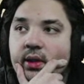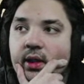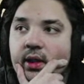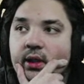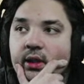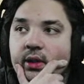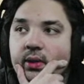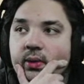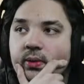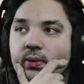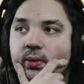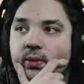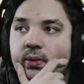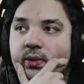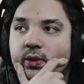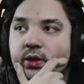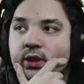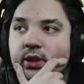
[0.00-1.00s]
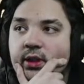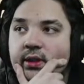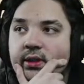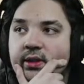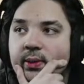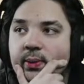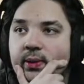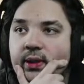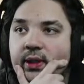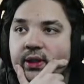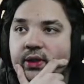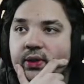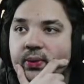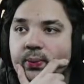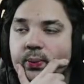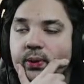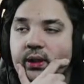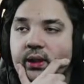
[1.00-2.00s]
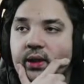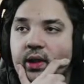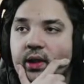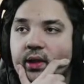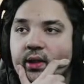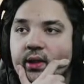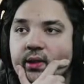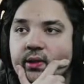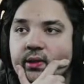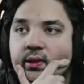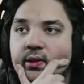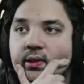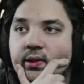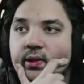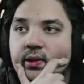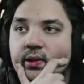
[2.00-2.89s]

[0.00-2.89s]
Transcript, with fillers: Hello, Google Sheets. I would like to read things.